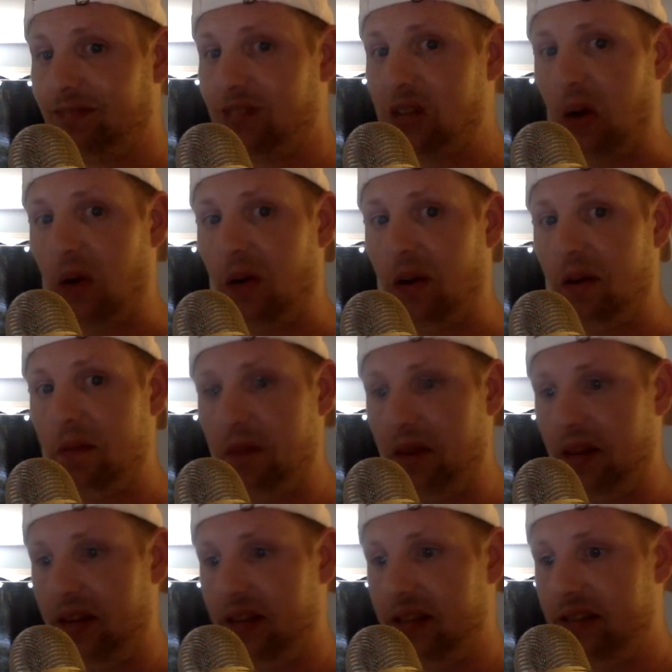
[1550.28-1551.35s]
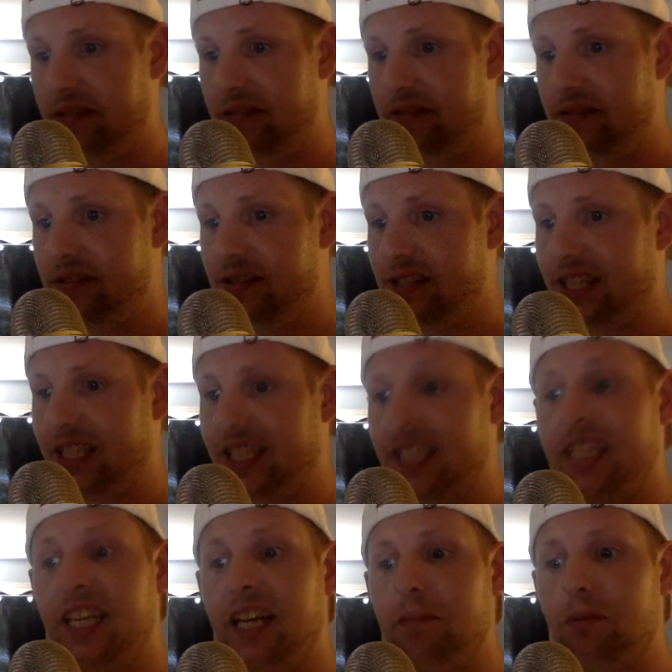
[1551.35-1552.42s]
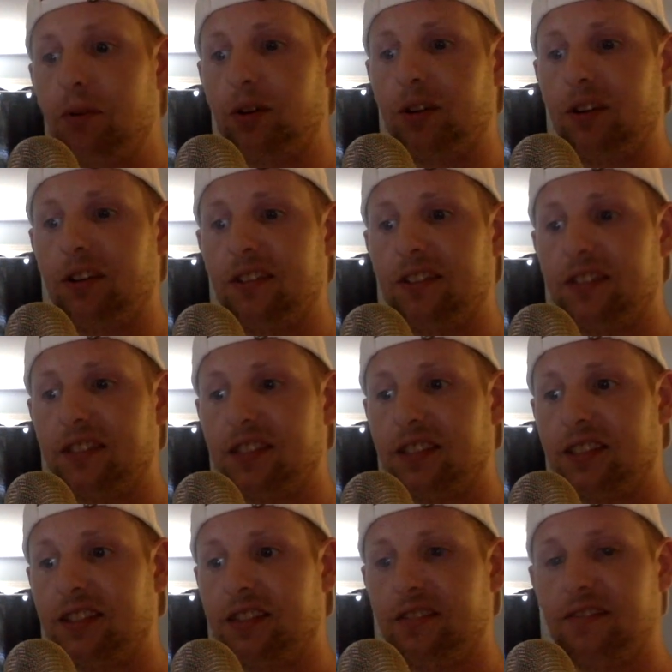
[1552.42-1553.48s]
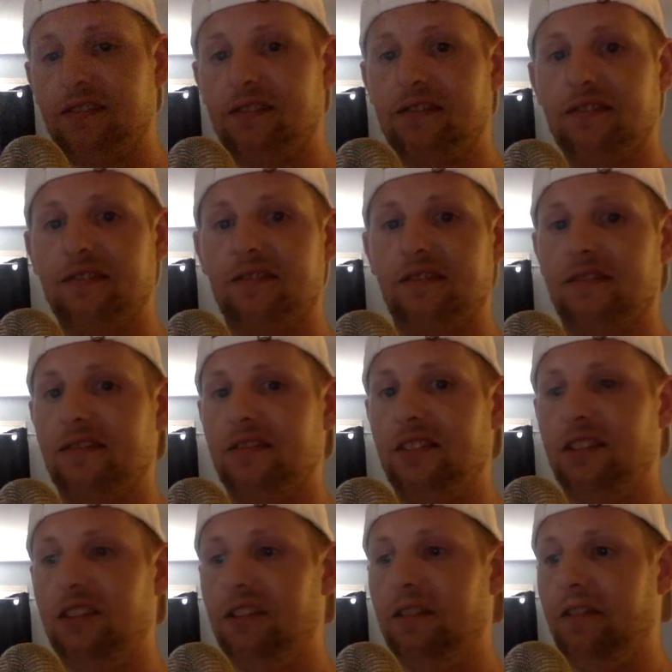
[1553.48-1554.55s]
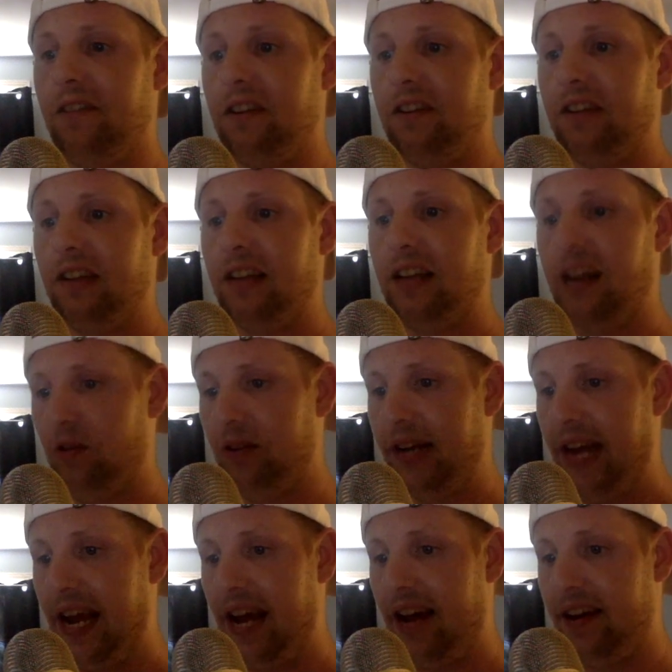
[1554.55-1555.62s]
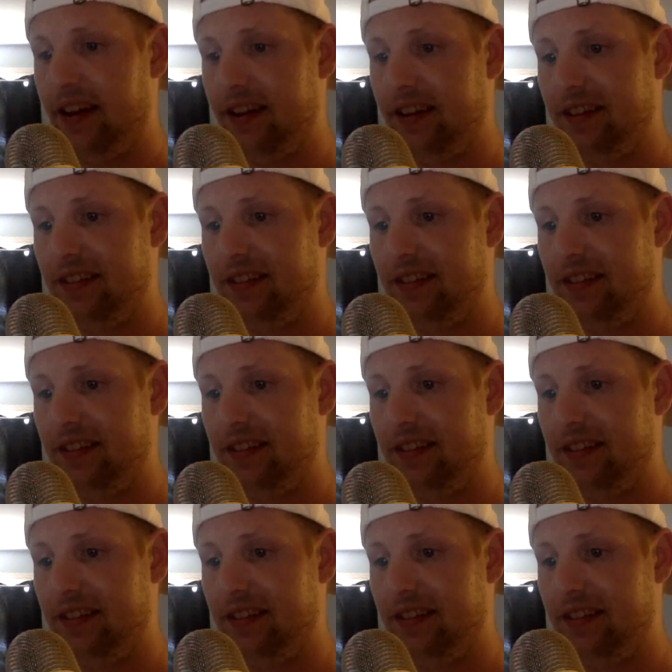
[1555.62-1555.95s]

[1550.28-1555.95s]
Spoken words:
Oh, I bet. Skateboard artist. You're very loud dad.